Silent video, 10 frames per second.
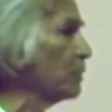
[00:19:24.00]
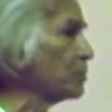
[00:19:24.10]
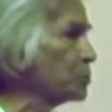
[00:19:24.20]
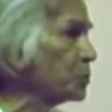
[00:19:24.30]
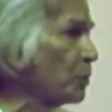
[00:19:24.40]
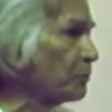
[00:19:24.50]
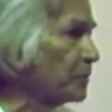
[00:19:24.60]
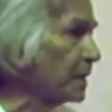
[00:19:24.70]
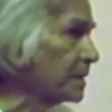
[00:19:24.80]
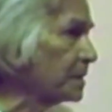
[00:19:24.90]
a virtue of
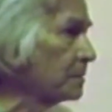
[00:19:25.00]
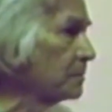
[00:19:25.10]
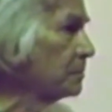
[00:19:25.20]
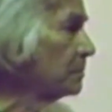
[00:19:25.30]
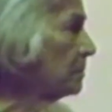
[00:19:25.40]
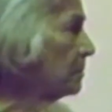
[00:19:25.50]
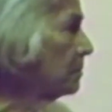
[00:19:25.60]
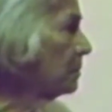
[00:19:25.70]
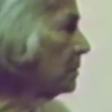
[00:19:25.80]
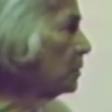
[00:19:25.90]

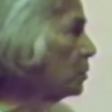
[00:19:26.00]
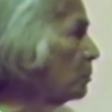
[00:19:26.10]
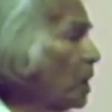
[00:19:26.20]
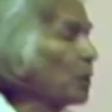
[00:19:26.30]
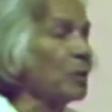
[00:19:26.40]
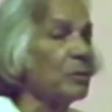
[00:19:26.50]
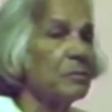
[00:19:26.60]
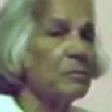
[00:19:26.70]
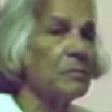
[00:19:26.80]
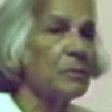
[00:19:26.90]
it. Tomorrow,
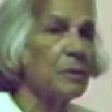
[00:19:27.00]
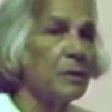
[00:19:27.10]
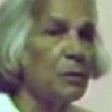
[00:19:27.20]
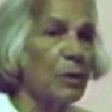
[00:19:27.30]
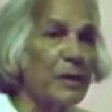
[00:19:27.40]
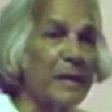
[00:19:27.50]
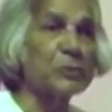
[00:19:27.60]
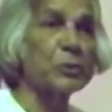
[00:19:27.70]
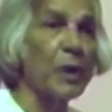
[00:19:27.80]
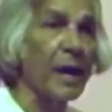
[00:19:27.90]
in your
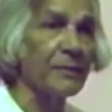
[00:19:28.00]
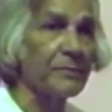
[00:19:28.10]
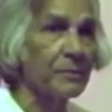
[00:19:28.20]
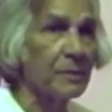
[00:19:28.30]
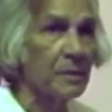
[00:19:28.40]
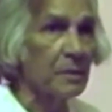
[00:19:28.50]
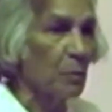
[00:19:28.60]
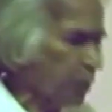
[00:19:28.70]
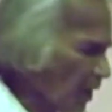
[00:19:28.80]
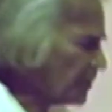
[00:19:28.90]
next life,
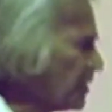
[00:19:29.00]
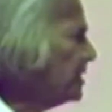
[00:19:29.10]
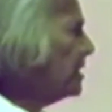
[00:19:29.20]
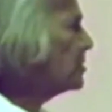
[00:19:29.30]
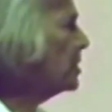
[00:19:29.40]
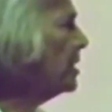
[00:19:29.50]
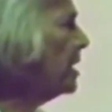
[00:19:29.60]
40 years